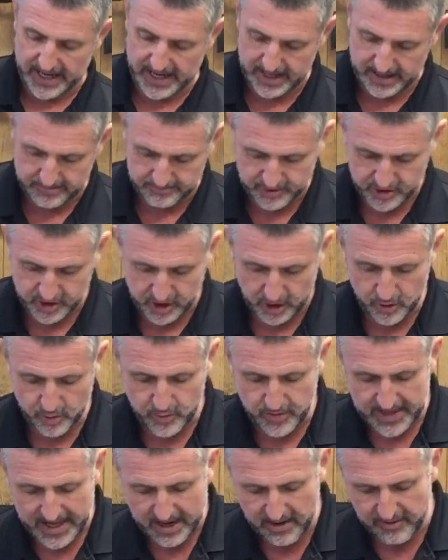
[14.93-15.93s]
Um, so,
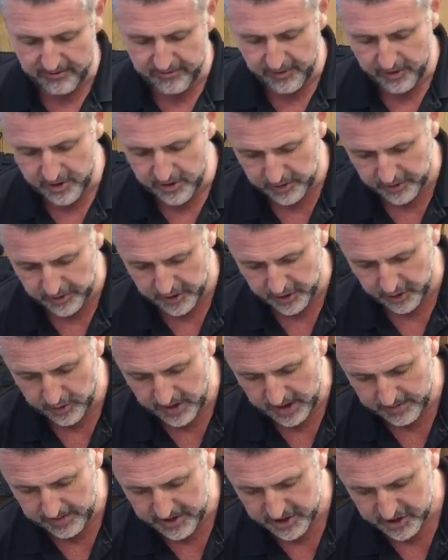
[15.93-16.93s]
without further ado,
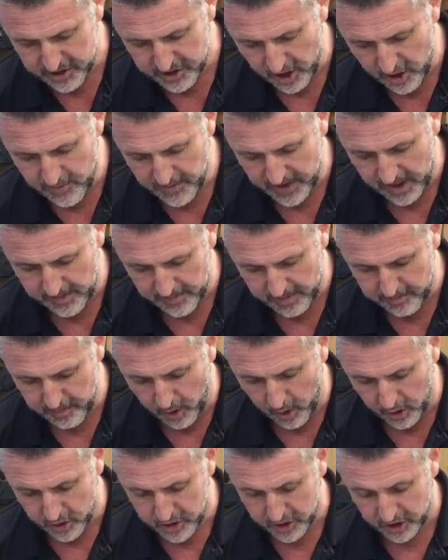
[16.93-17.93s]
let me just open up a
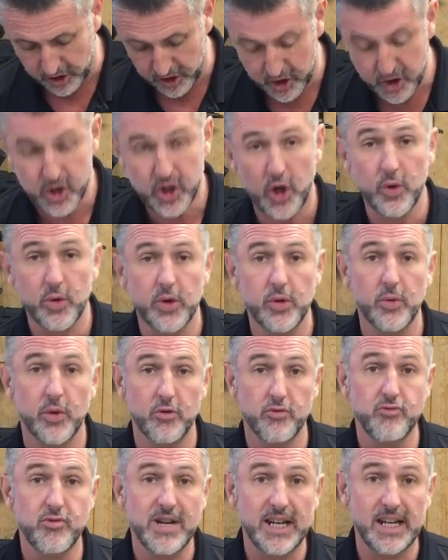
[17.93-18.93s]
box and show you a
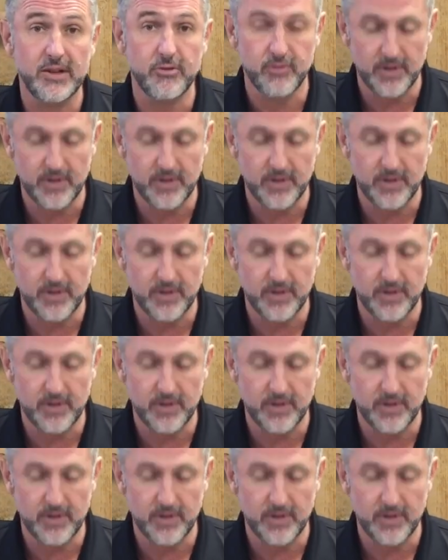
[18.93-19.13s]
really,